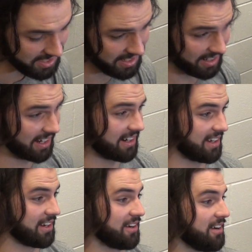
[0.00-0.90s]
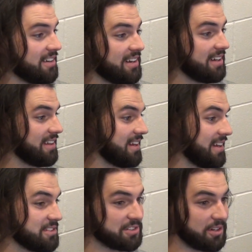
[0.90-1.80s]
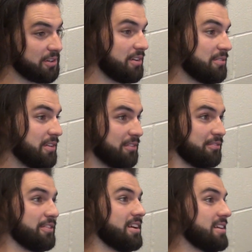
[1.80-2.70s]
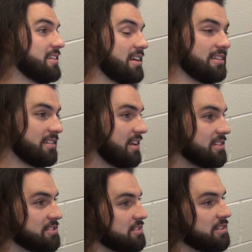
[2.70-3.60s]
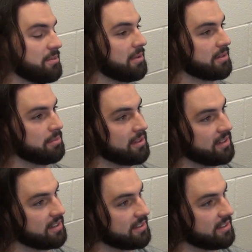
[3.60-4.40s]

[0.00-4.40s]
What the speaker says: And I kind of got caught, and I saw Karan running free, and then I just knew he'd make the play.